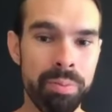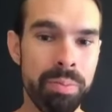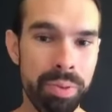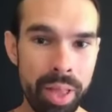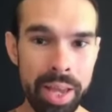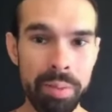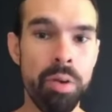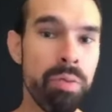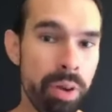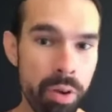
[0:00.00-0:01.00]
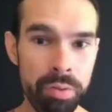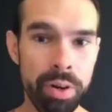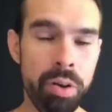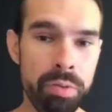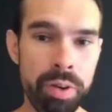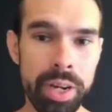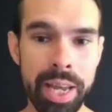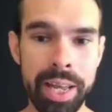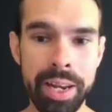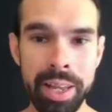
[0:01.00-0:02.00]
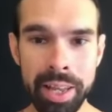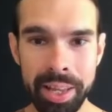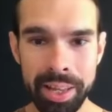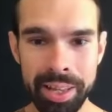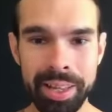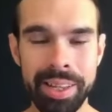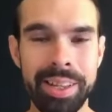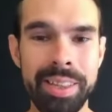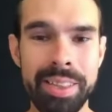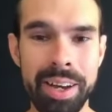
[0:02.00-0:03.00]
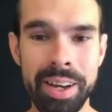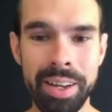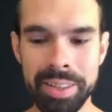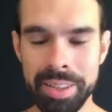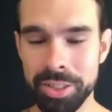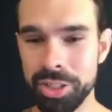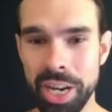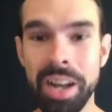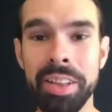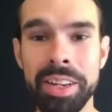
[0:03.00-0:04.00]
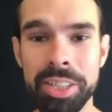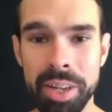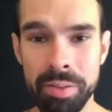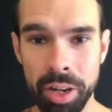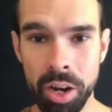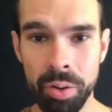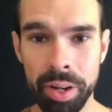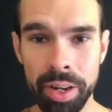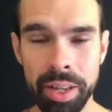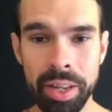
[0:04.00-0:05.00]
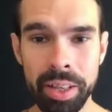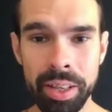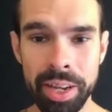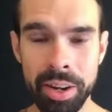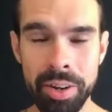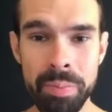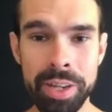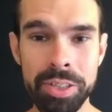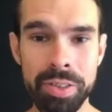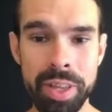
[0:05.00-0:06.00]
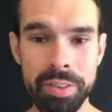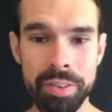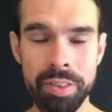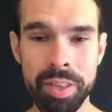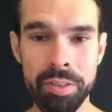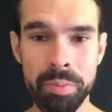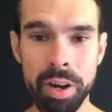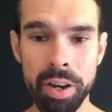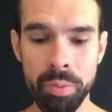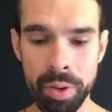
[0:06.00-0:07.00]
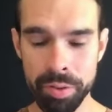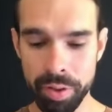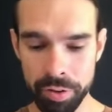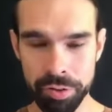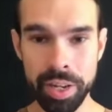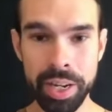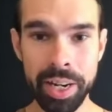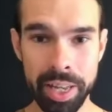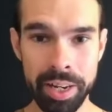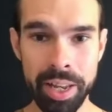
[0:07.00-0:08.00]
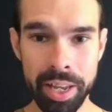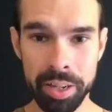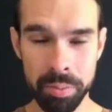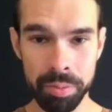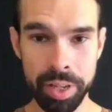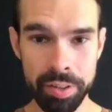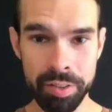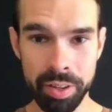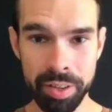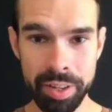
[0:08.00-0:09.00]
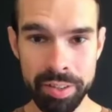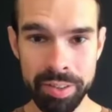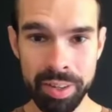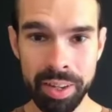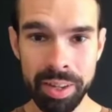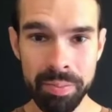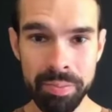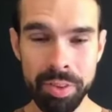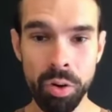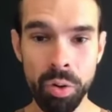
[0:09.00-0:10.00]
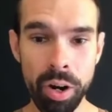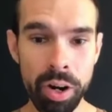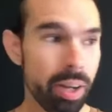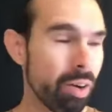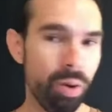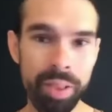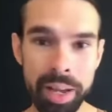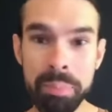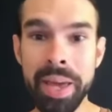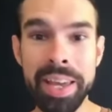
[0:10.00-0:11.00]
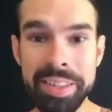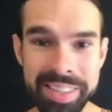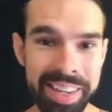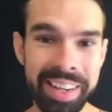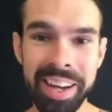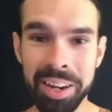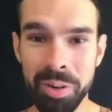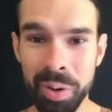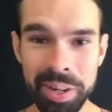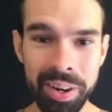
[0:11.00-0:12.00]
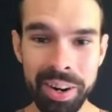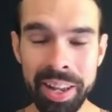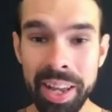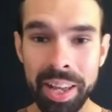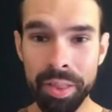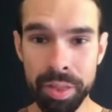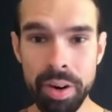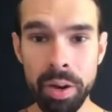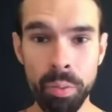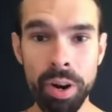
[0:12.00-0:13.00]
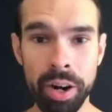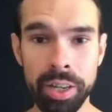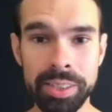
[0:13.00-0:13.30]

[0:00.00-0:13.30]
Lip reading: playing over and over and over again the challenge of a koan. You picture this monk, whether they're seated in complete stillness, or like pacing a courtyard. They're at work.